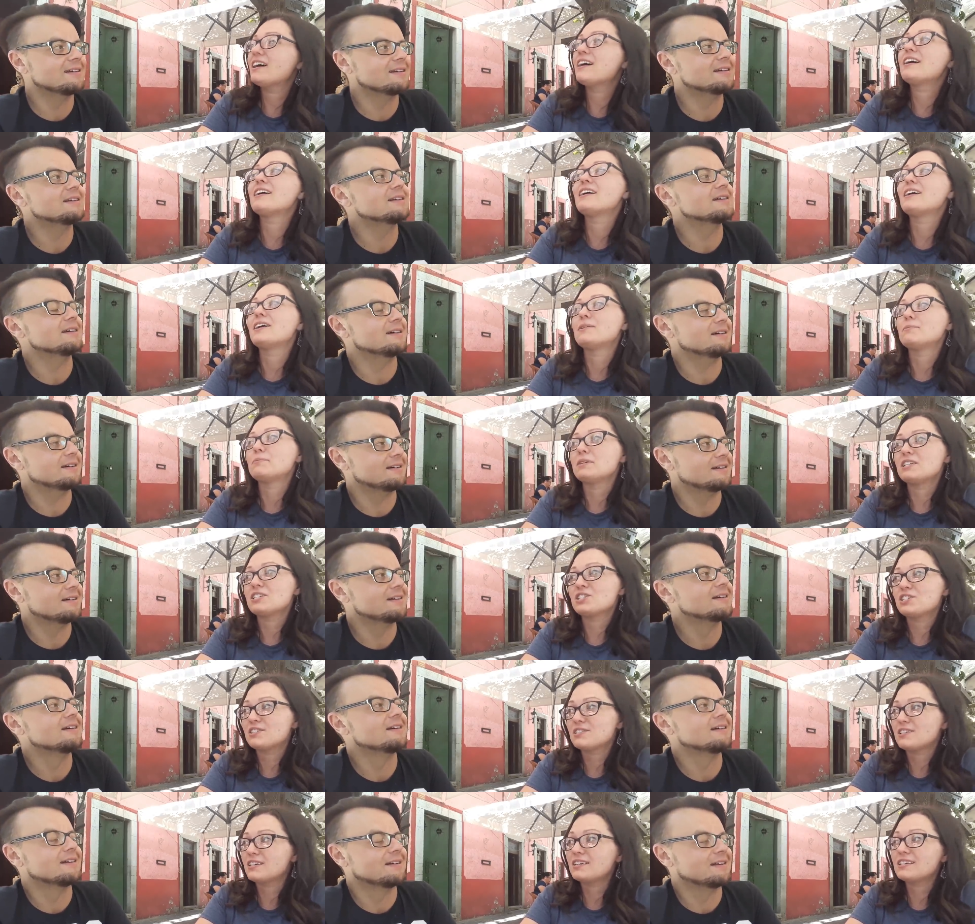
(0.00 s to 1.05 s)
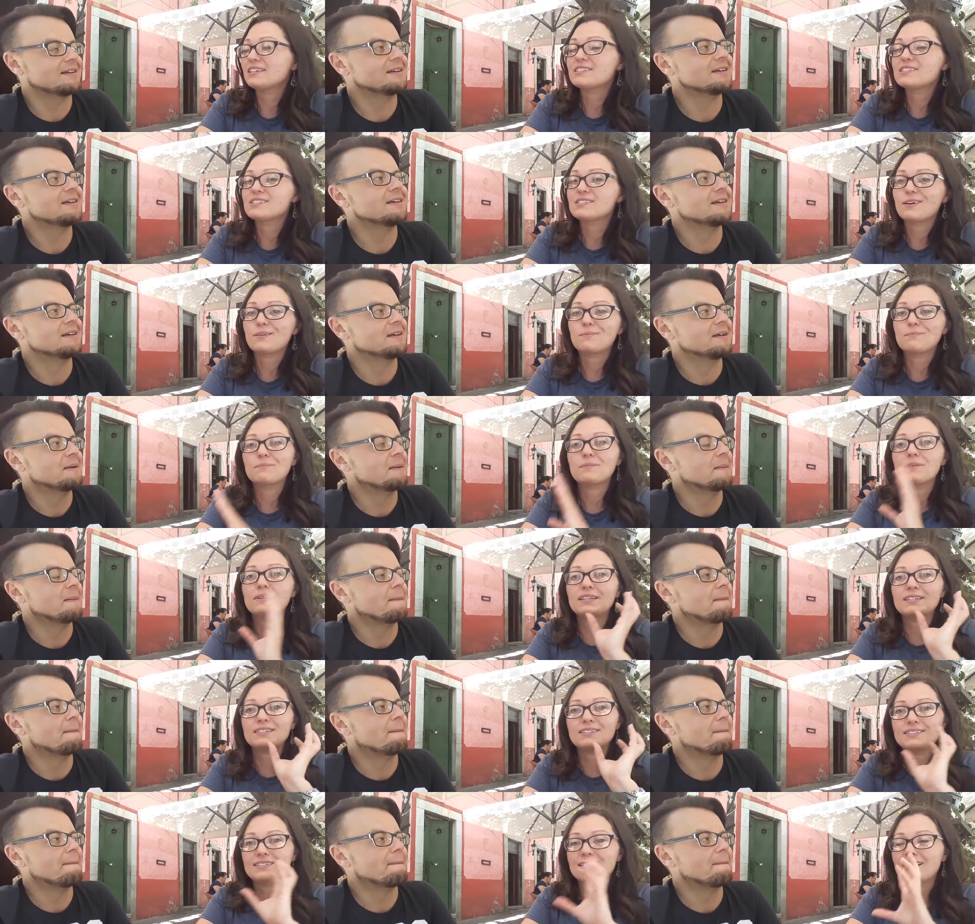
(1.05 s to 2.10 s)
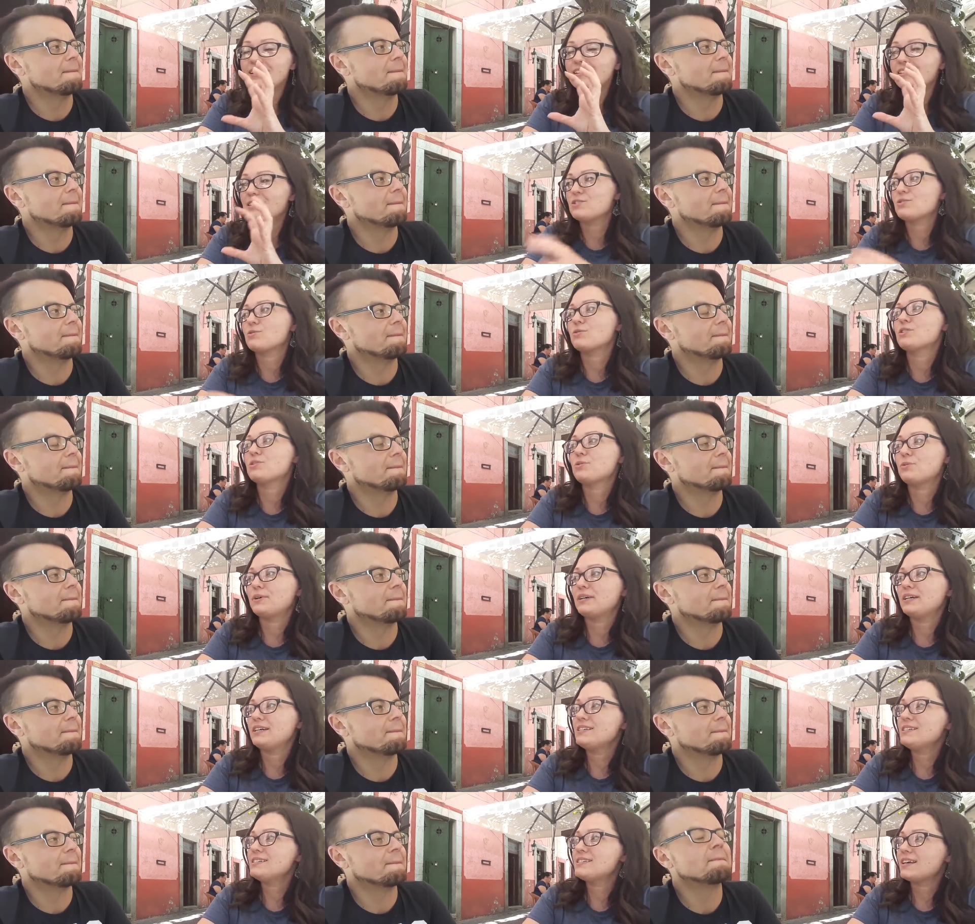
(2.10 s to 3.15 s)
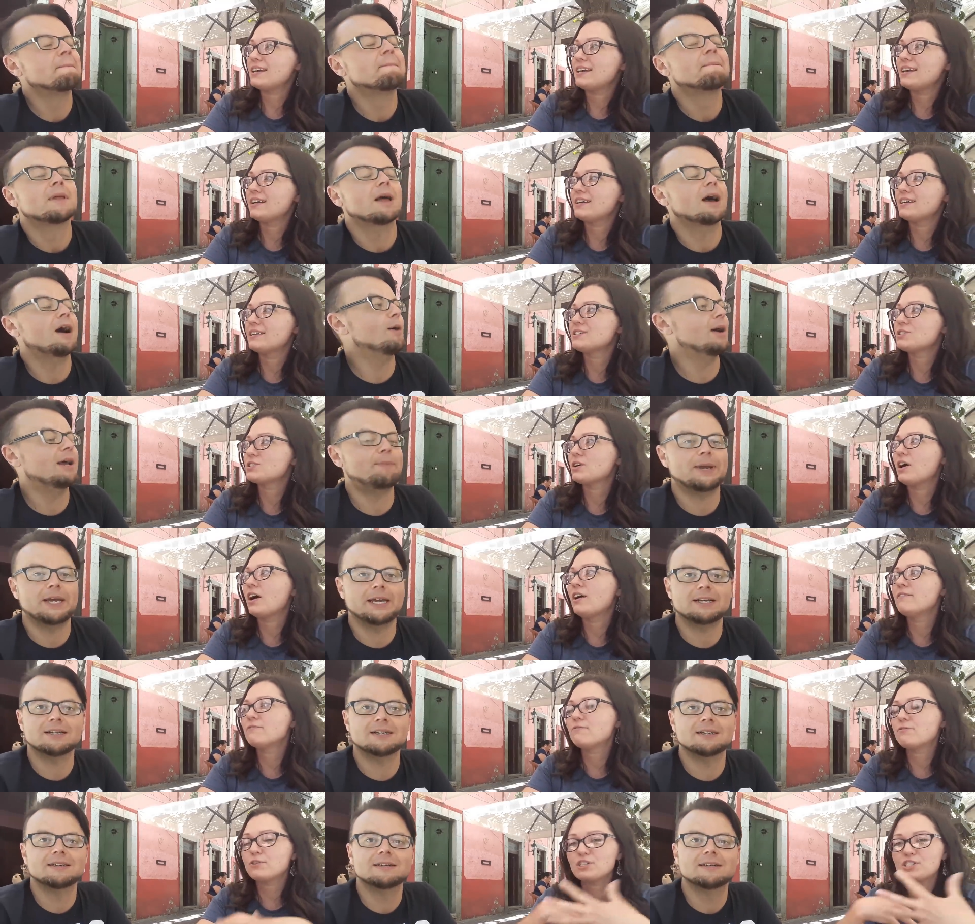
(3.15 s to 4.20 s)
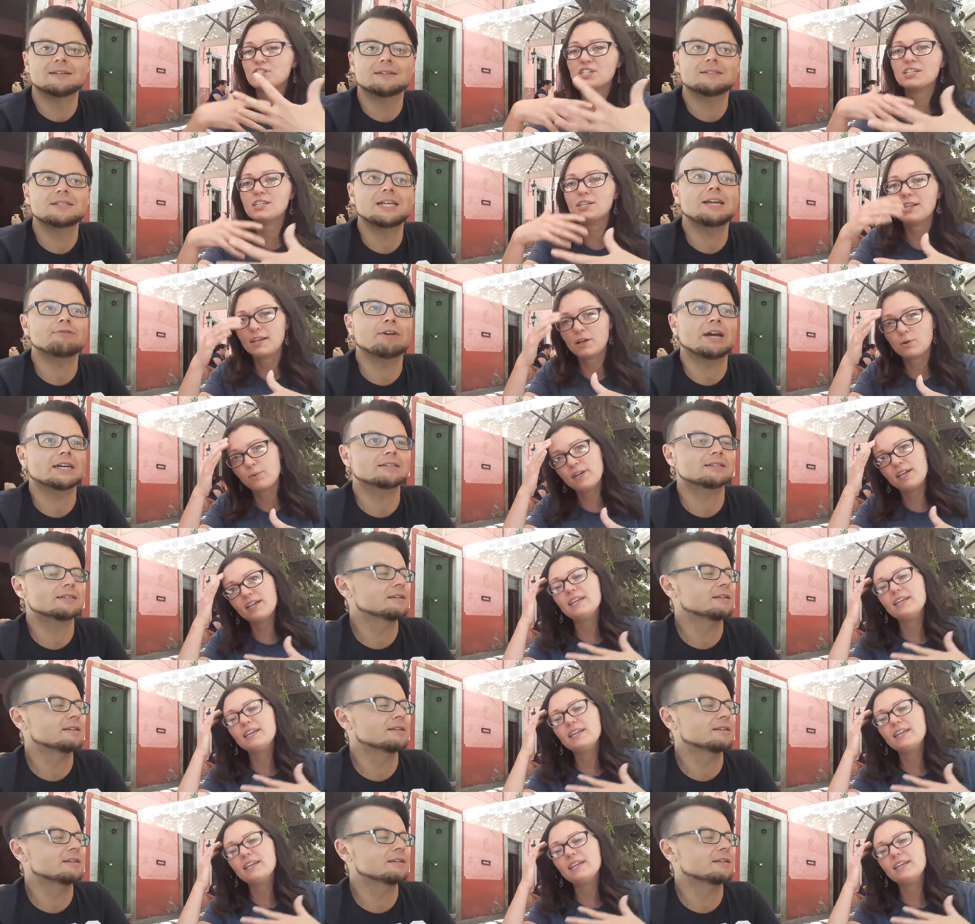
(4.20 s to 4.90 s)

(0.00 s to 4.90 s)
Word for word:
Speaker 1: Um, she's getting some dinosaur dinosaur toys, and oh, unfortunately, T-Rex.